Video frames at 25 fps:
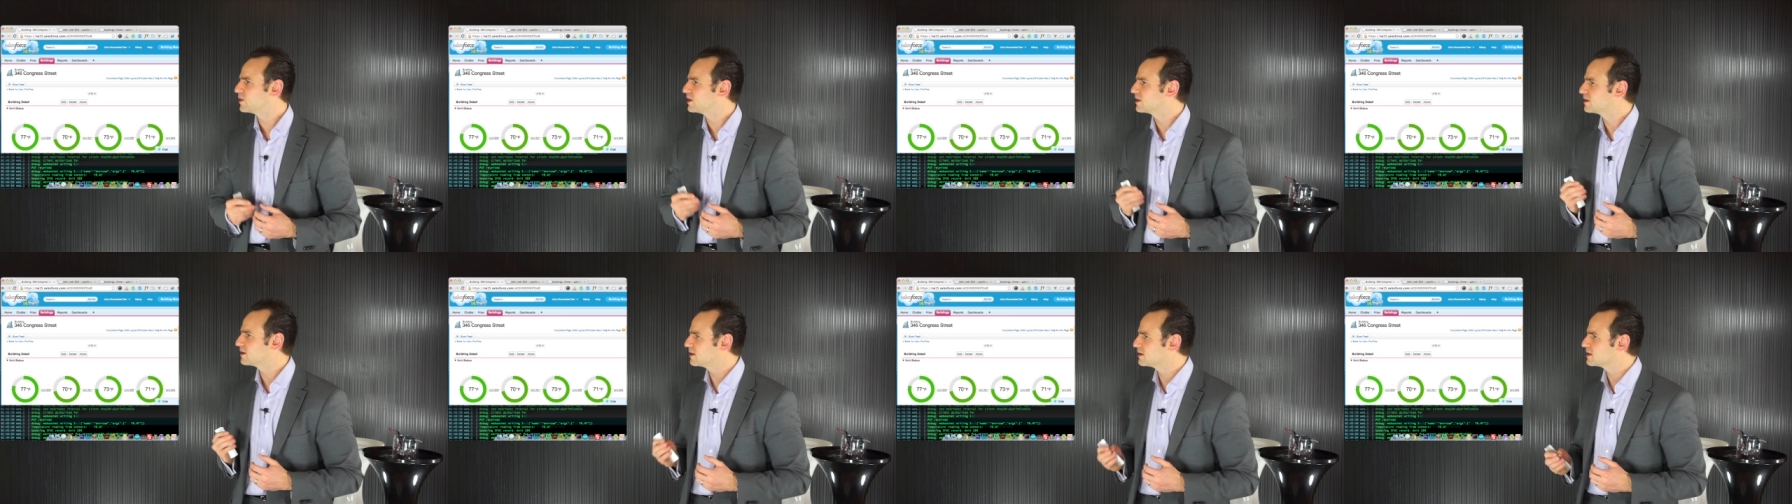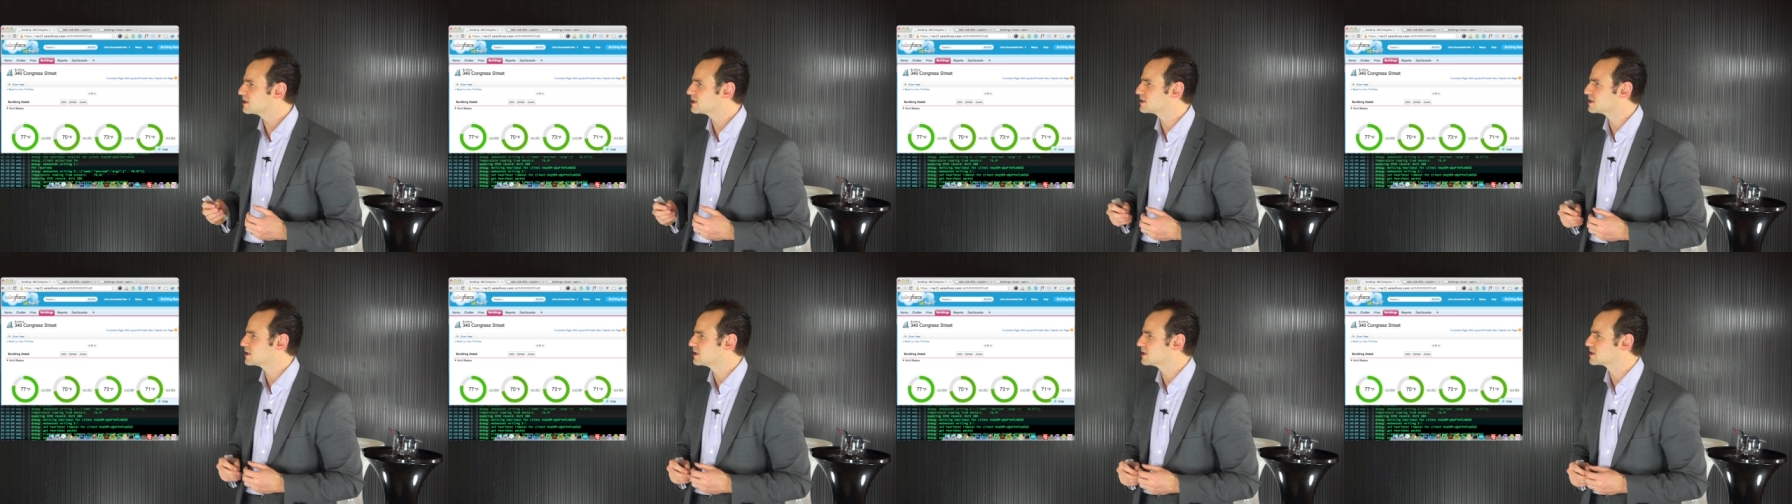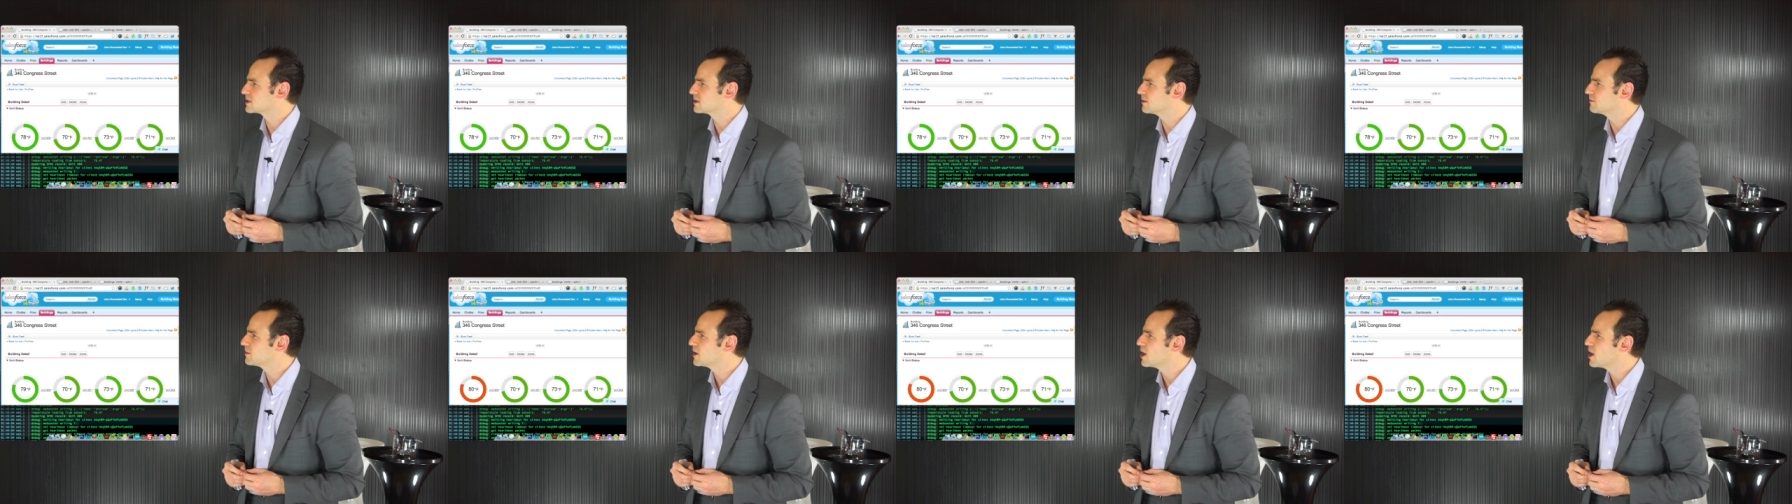within the
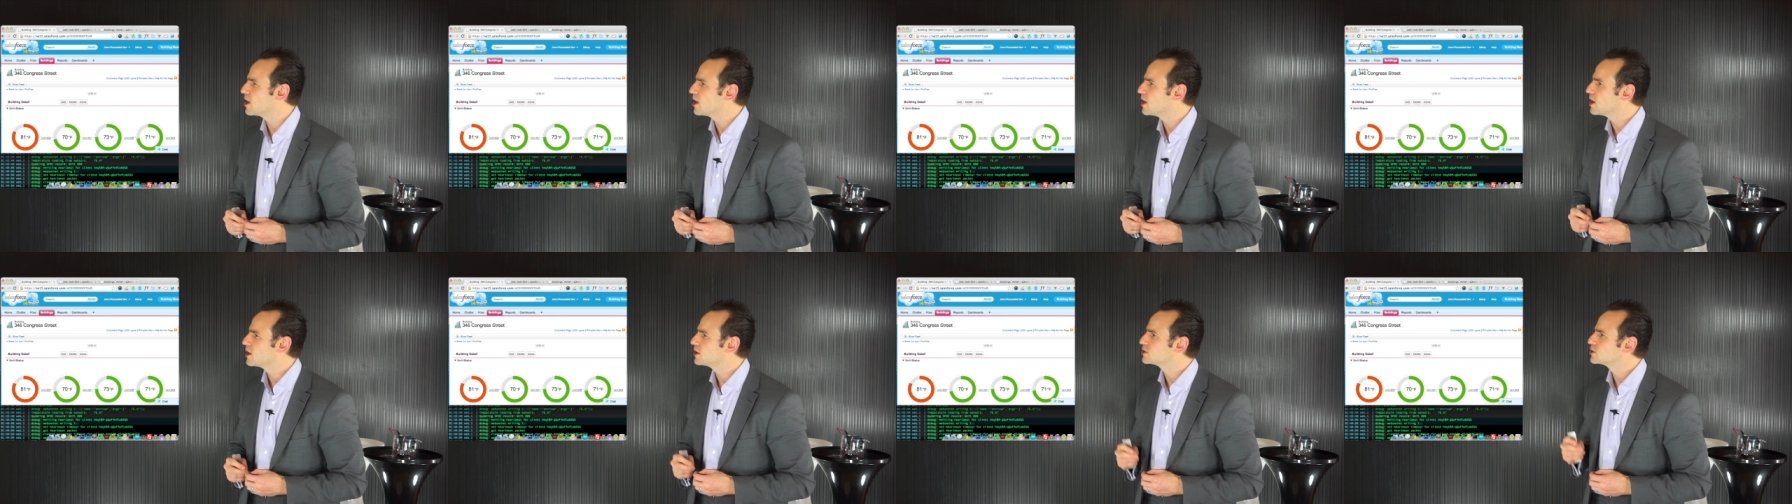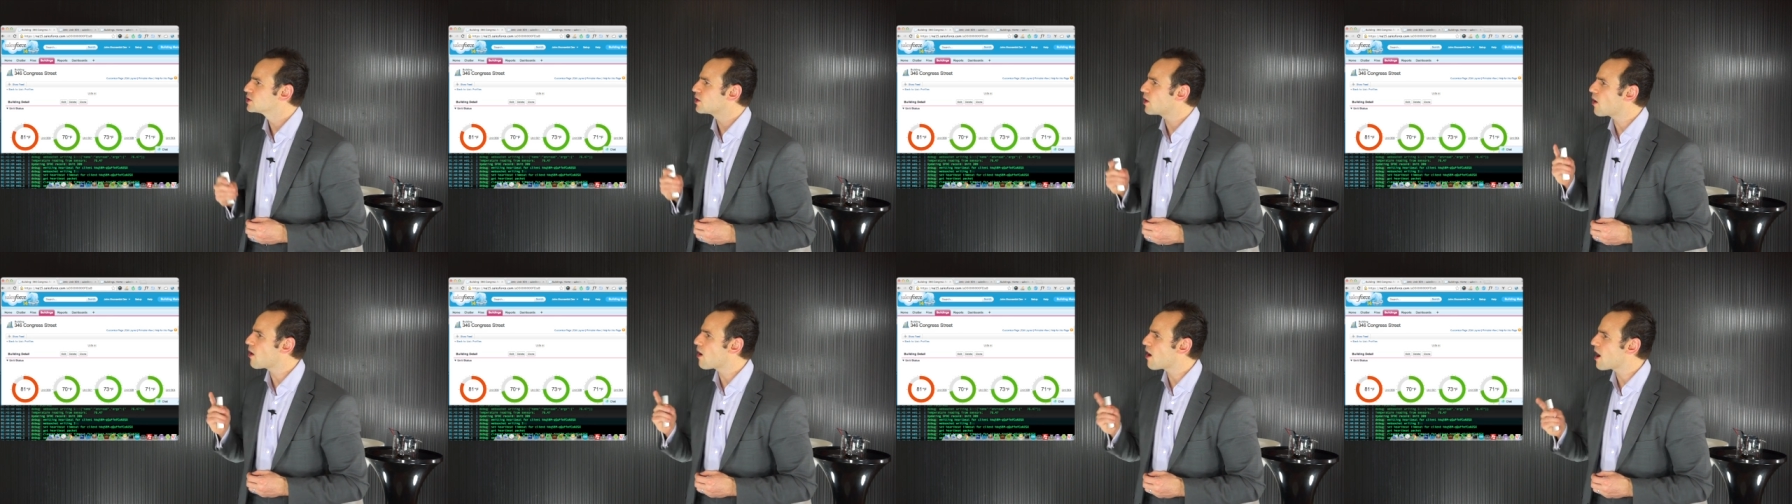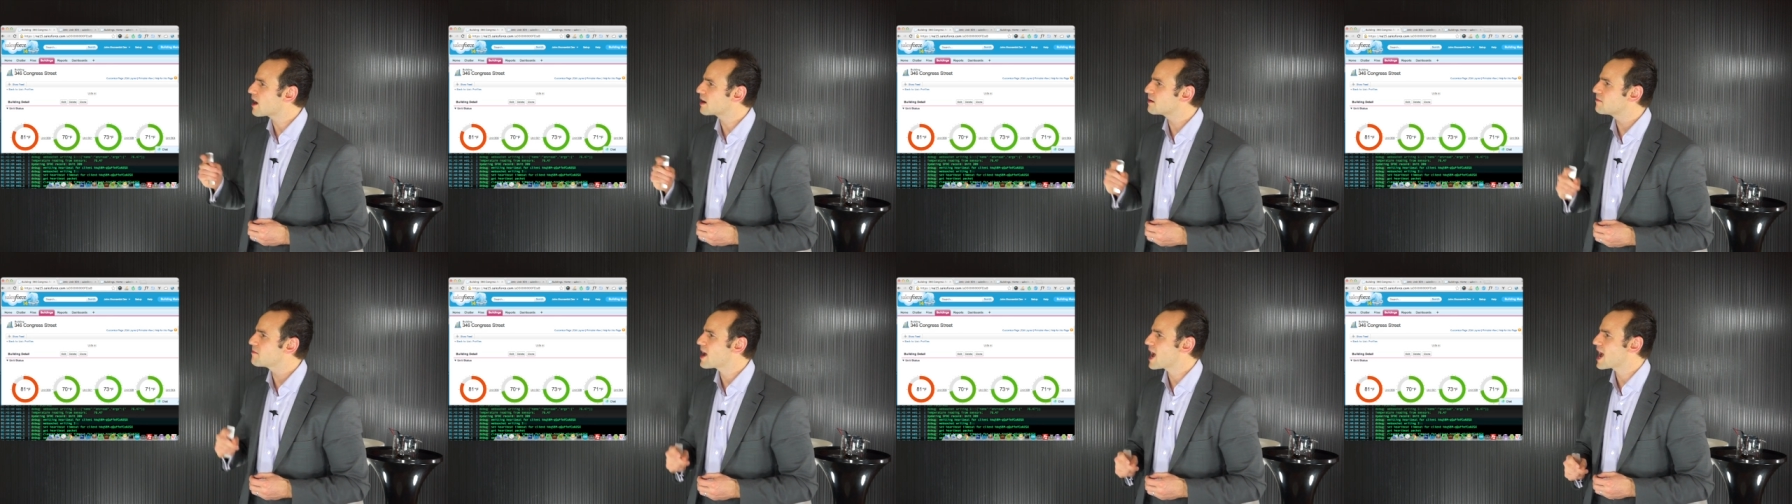system to
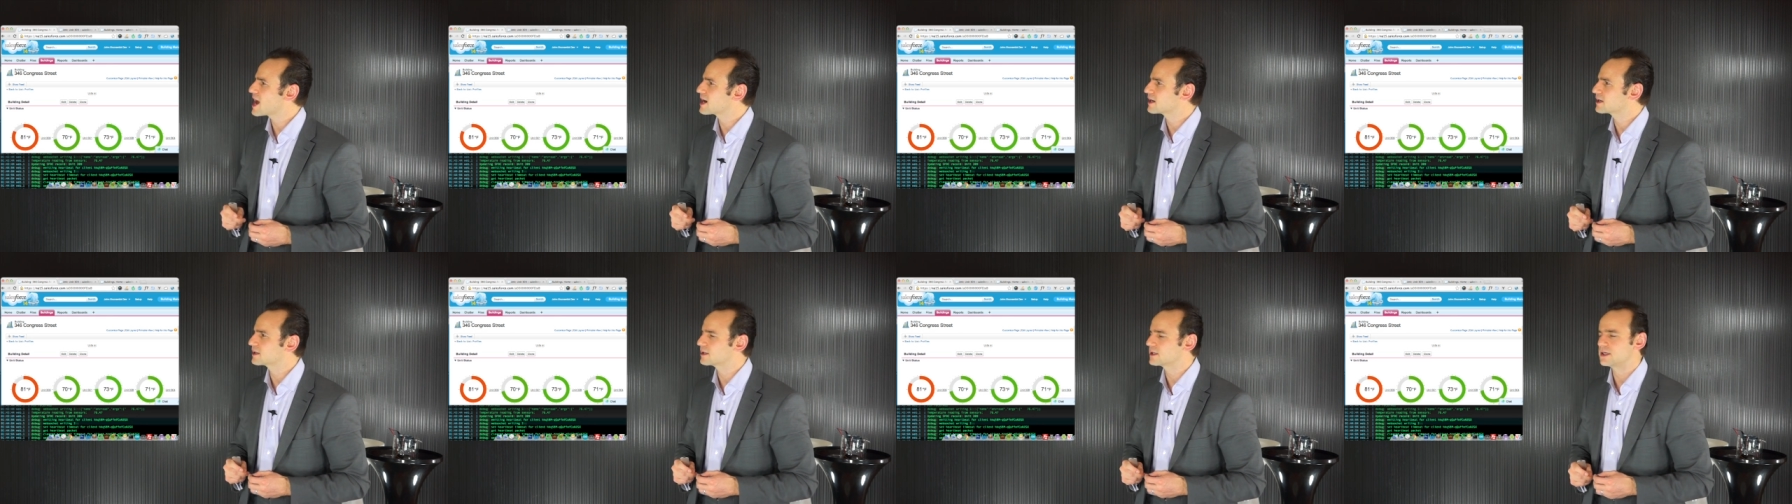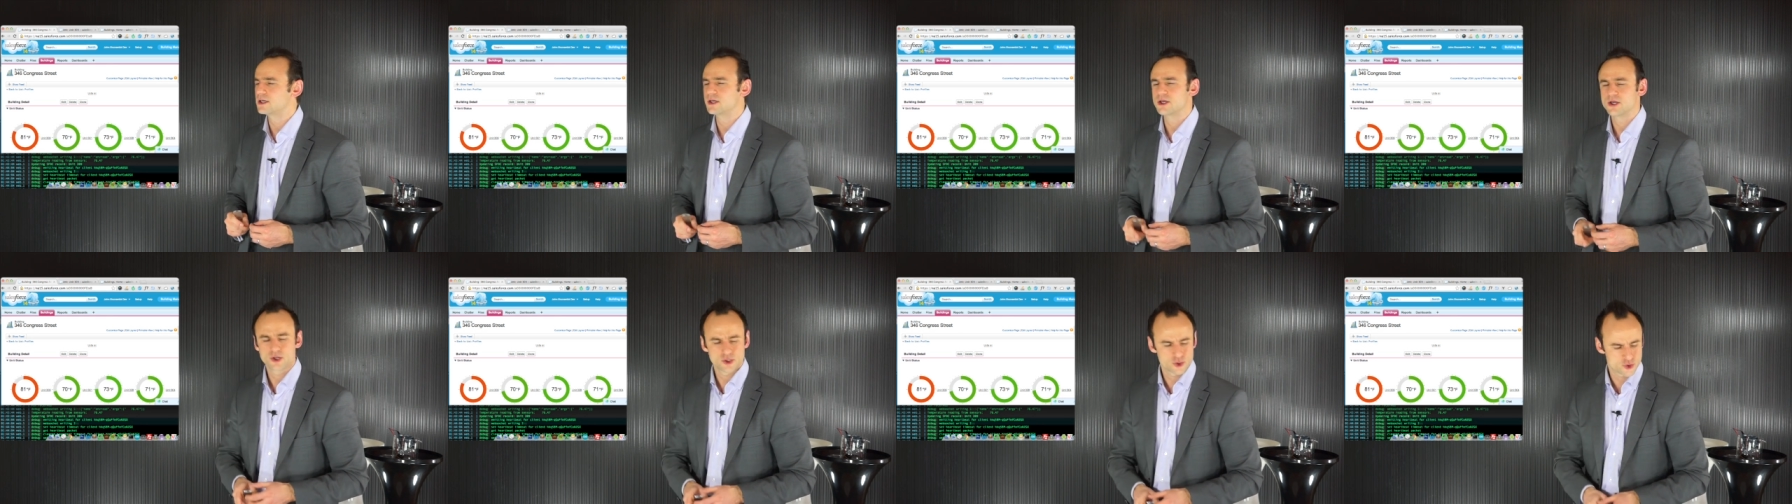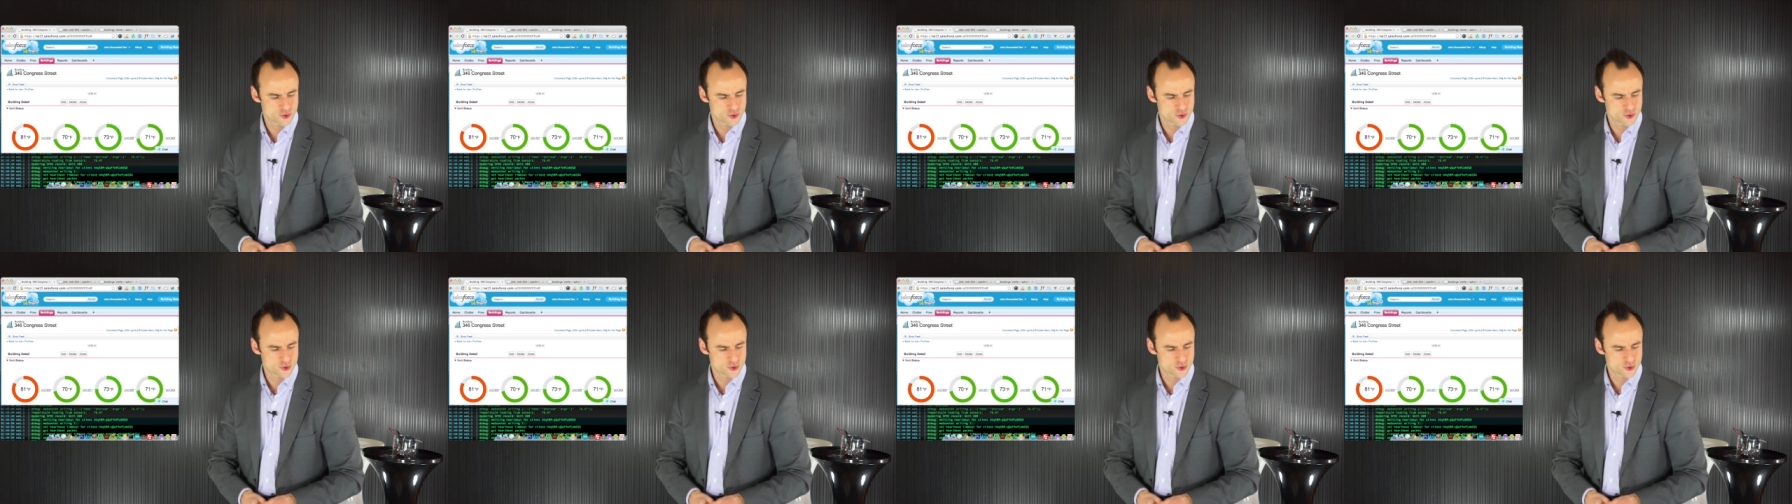automatically